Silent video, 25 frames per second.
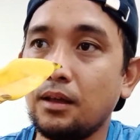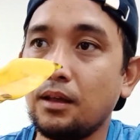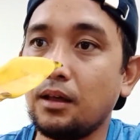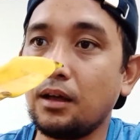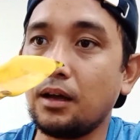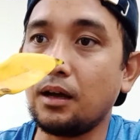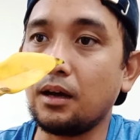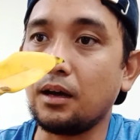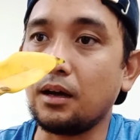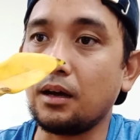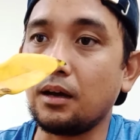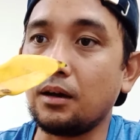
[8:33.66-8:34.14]

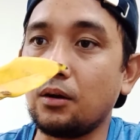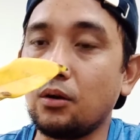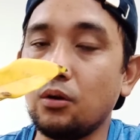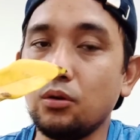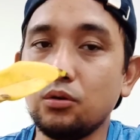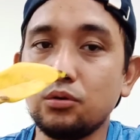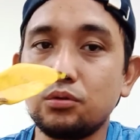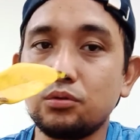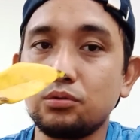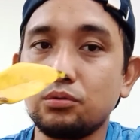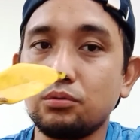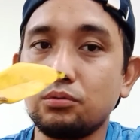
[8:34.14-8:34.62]

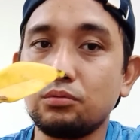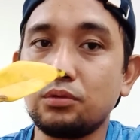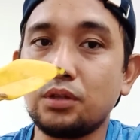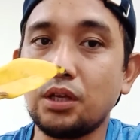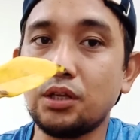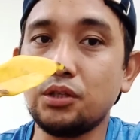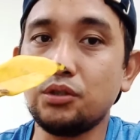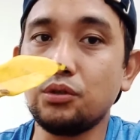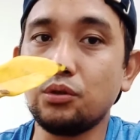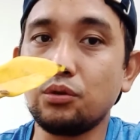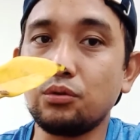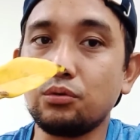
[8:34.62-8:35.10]
also
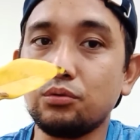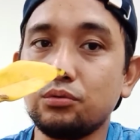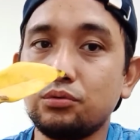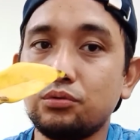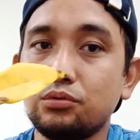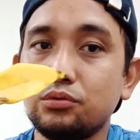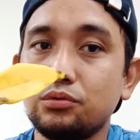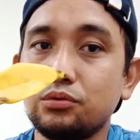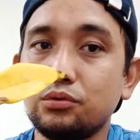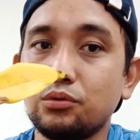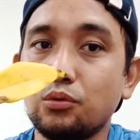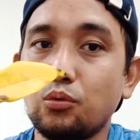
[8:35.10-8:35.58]
dangerous
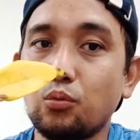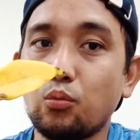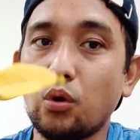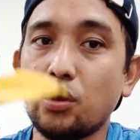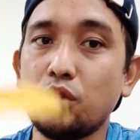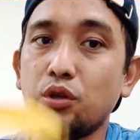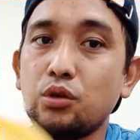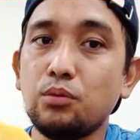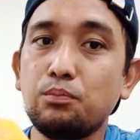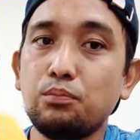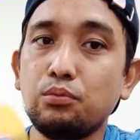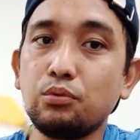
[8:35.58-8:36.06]

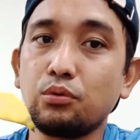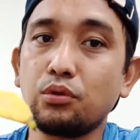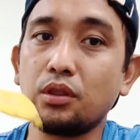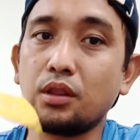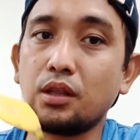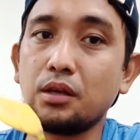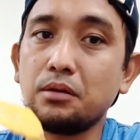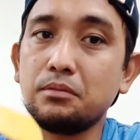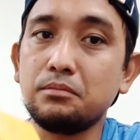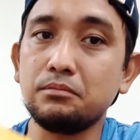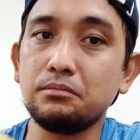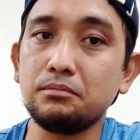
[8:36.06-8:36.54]
when you put
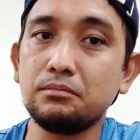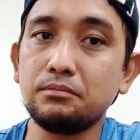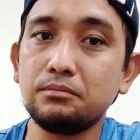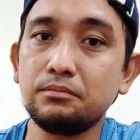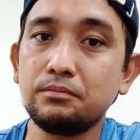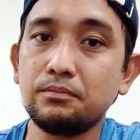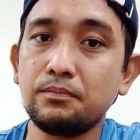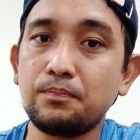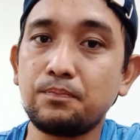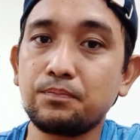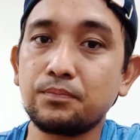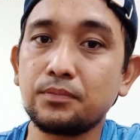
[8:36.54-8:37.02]
them
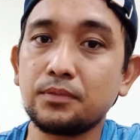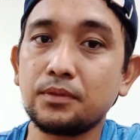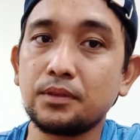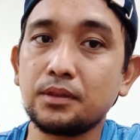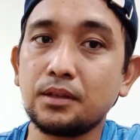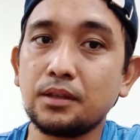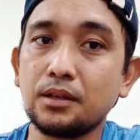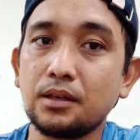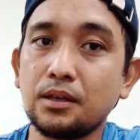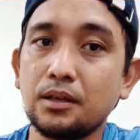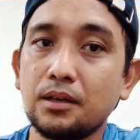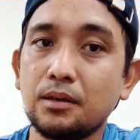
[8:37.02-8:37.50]

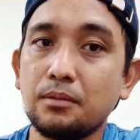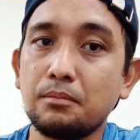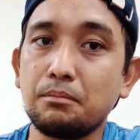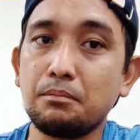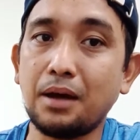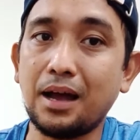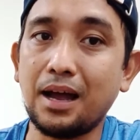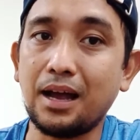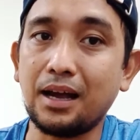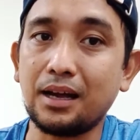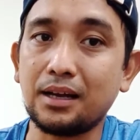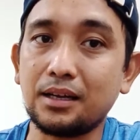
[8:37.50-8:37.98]

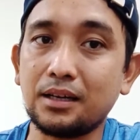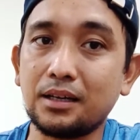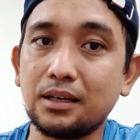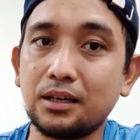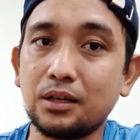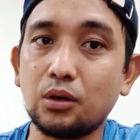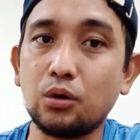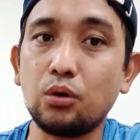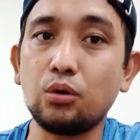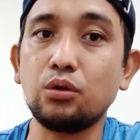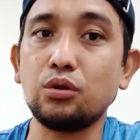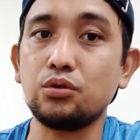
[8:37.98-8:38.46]
back
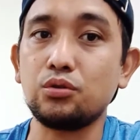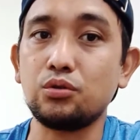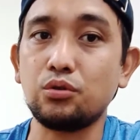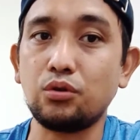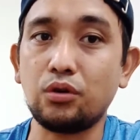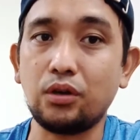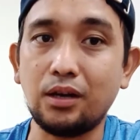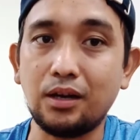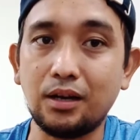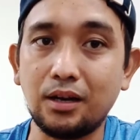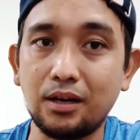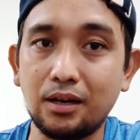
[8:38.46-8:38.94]
on the
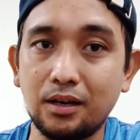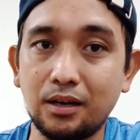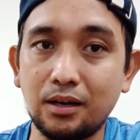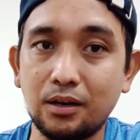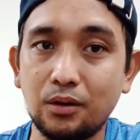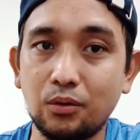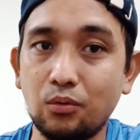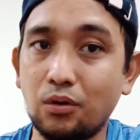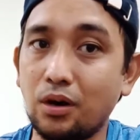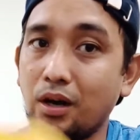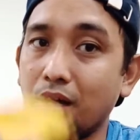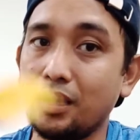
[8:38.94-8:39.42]
soil.
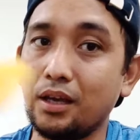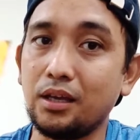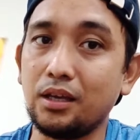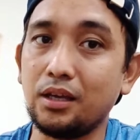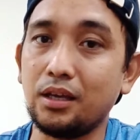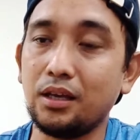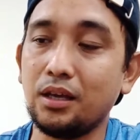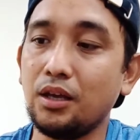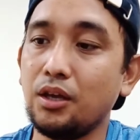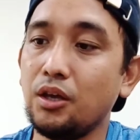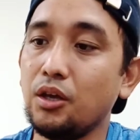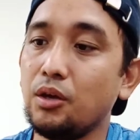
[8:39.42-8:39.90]
Why?
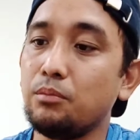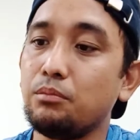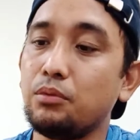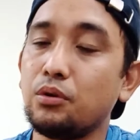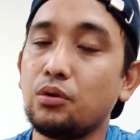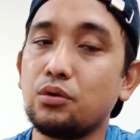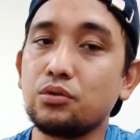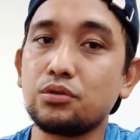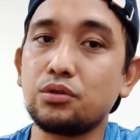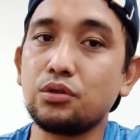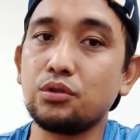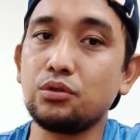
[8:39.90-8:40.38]

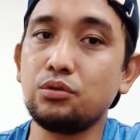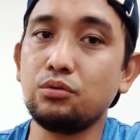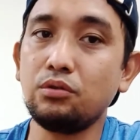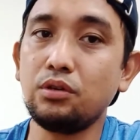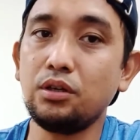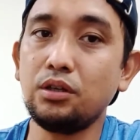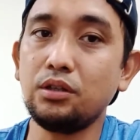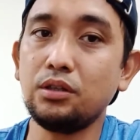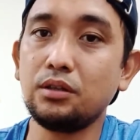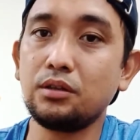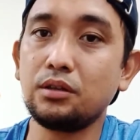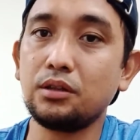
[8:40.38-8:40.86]
Because
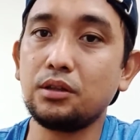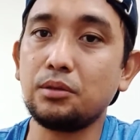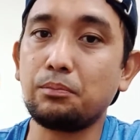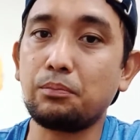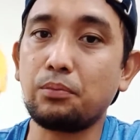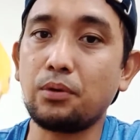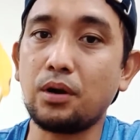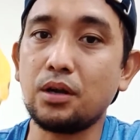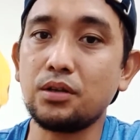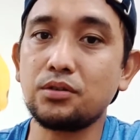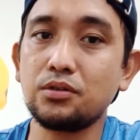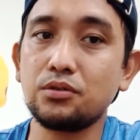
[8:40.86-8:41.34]
during the
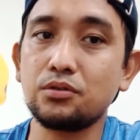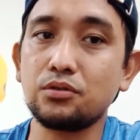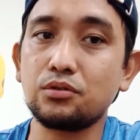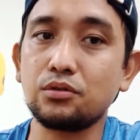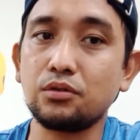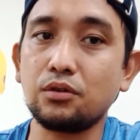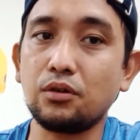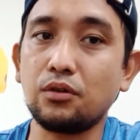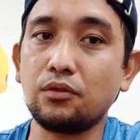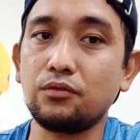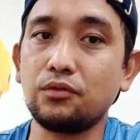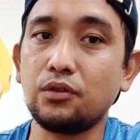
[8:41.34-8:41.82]
process
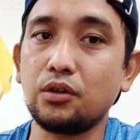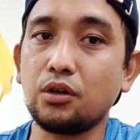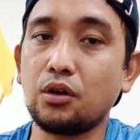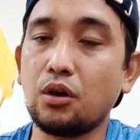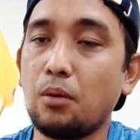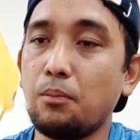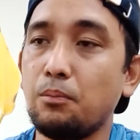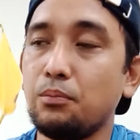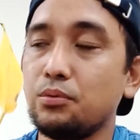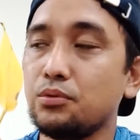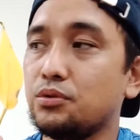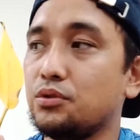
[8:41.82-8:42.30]
of
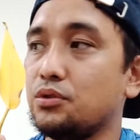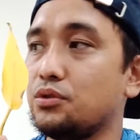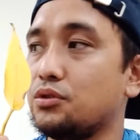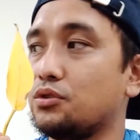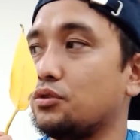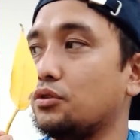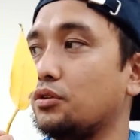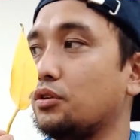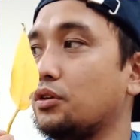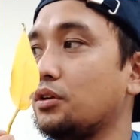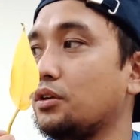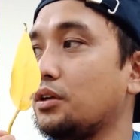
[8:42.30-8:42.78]

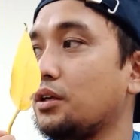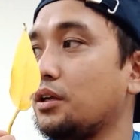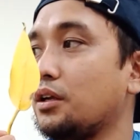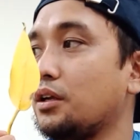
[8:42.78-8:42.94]
decomposition,